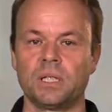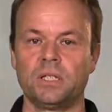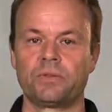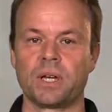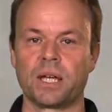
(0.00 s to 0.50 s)

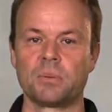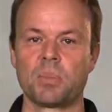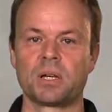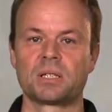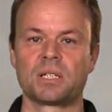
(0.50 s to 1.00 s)
If the
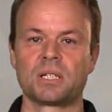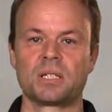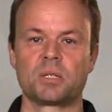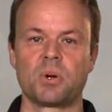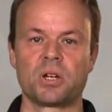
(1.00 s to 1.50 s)
antibody
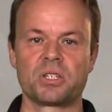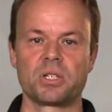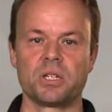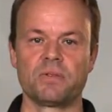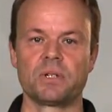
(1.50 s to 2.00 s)
test is
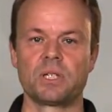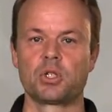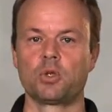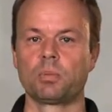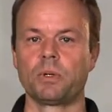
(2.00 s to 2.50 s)
positive, it
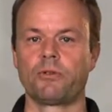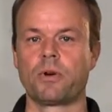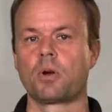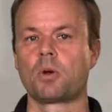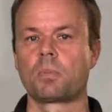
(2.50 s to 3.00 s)
should be
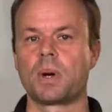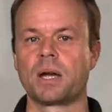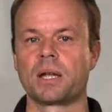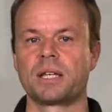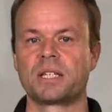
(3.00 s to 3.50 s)
followed
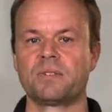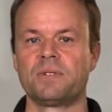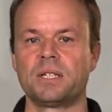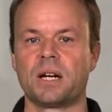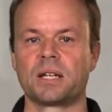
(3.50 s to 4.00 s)
by an HIV
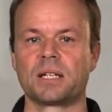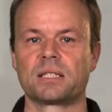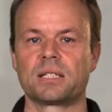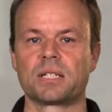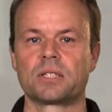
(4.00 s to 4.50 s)

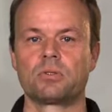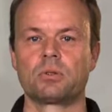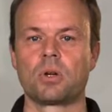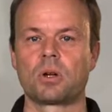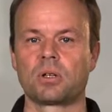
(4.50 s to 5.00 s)
RNA test to
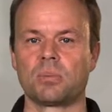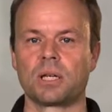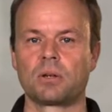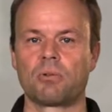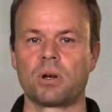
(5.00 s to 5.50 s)

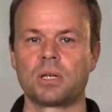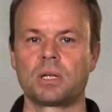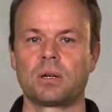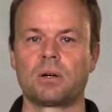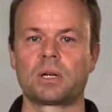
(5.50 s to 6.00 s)
document
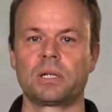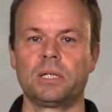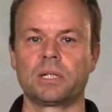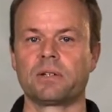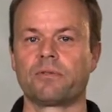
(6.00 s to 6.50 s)
chronic or
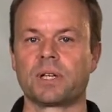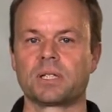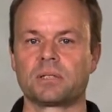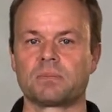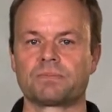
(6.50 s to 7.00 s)
cleared
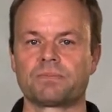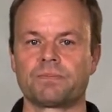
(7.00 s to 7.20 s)
infection.